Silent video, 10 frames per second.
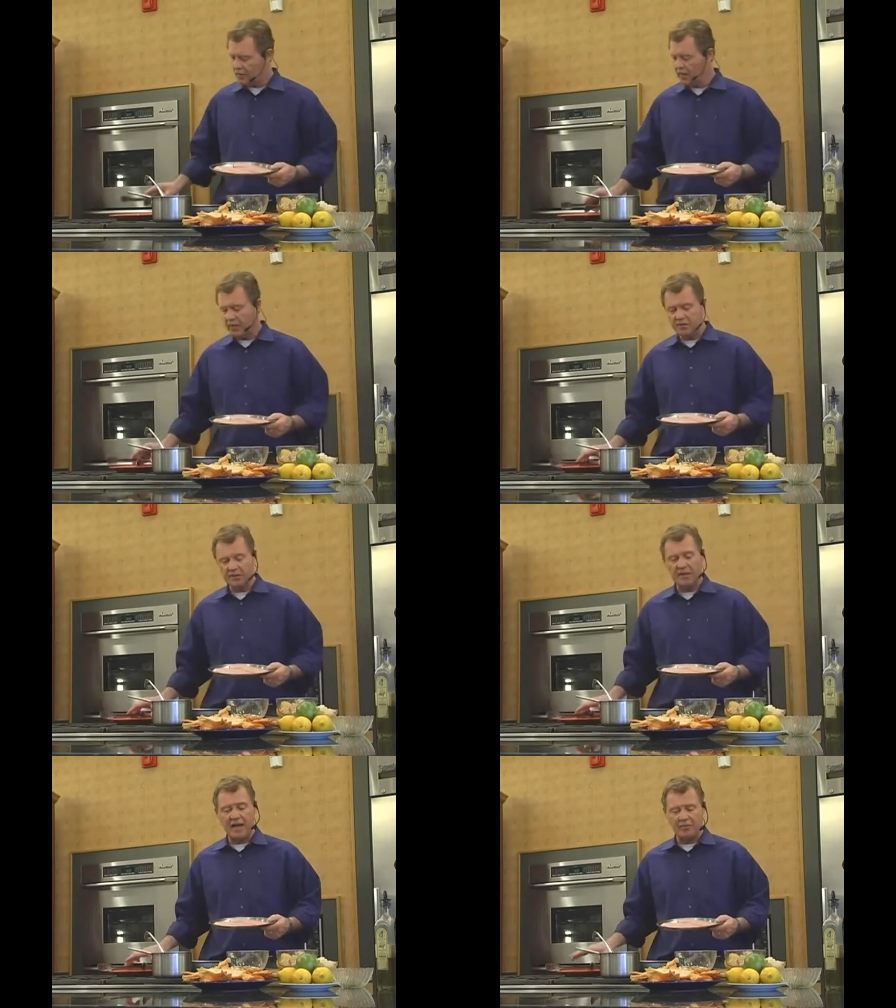Now the
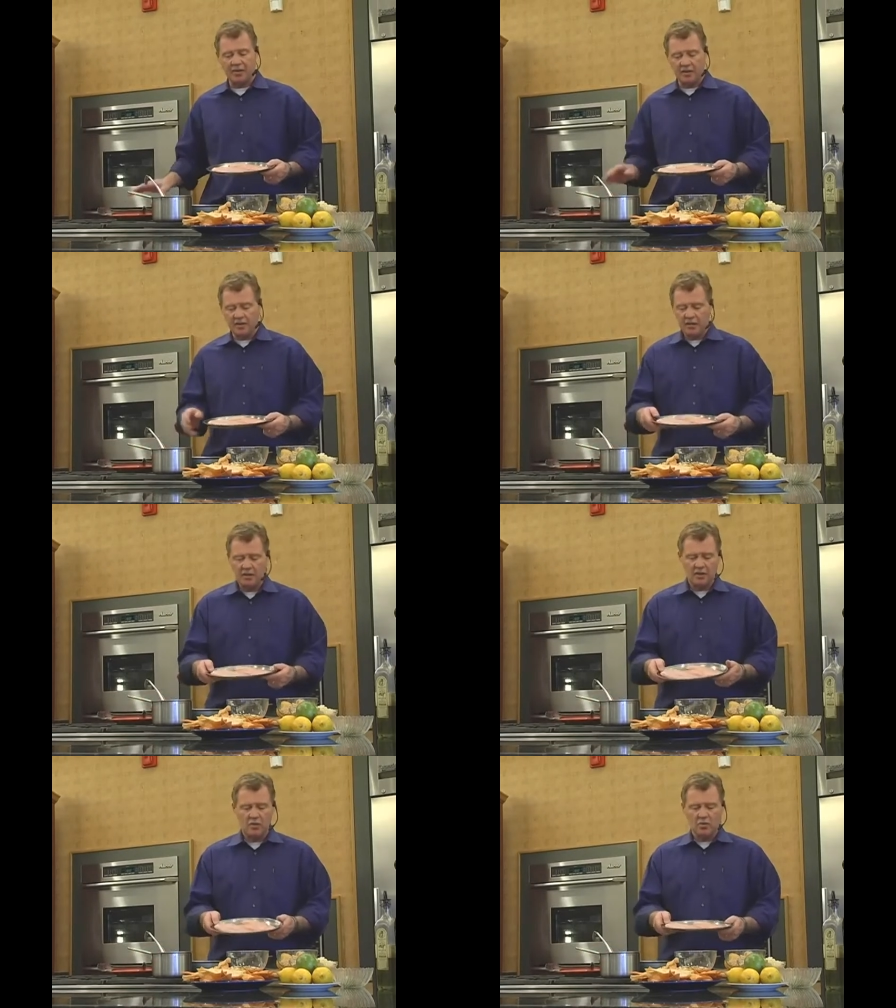tilapia,
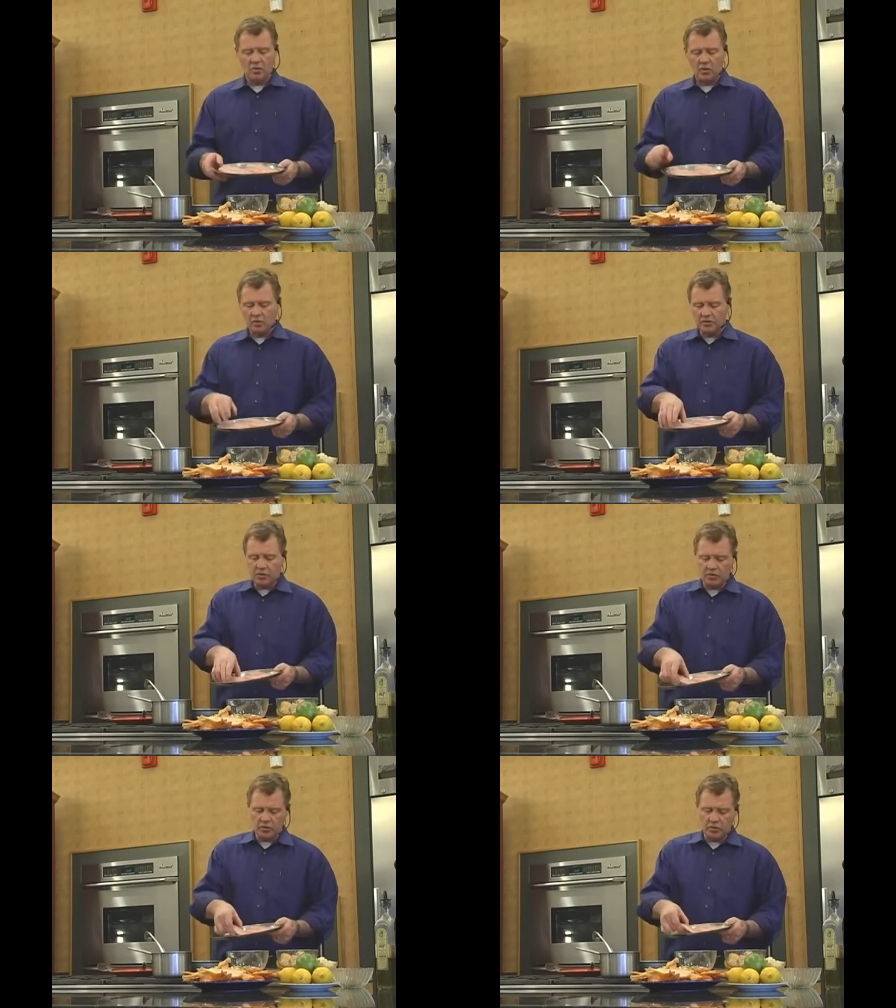what we'll
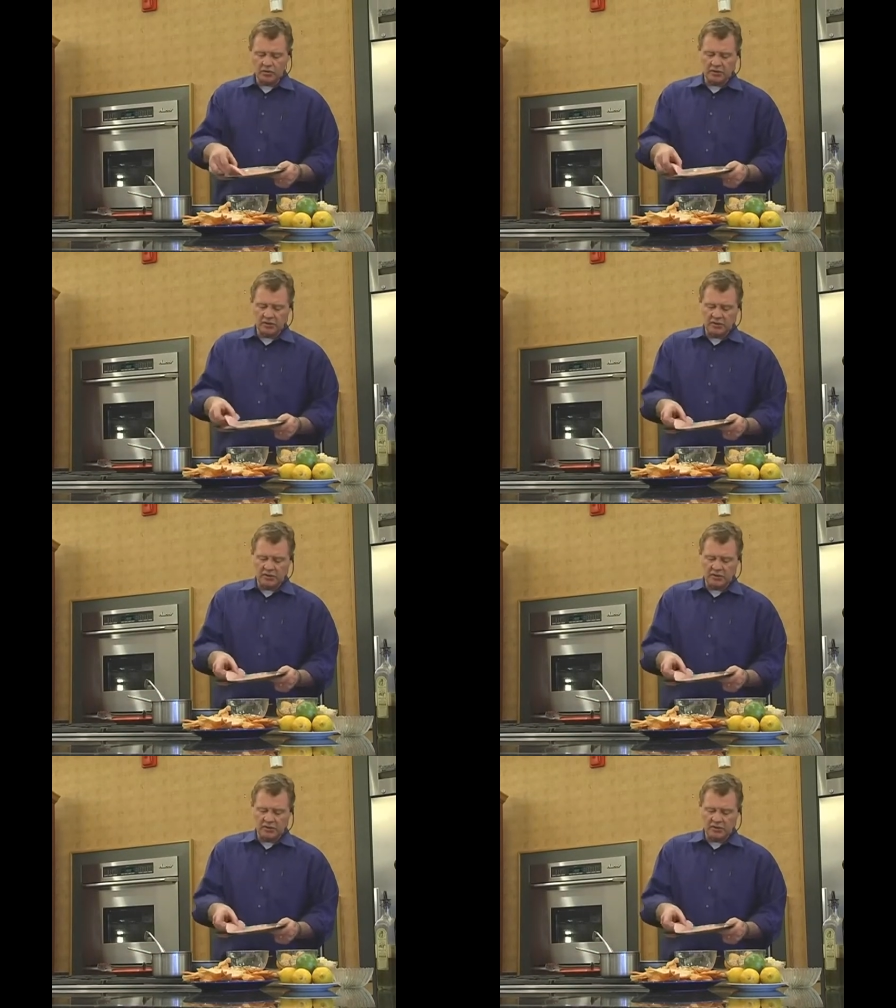do is we'll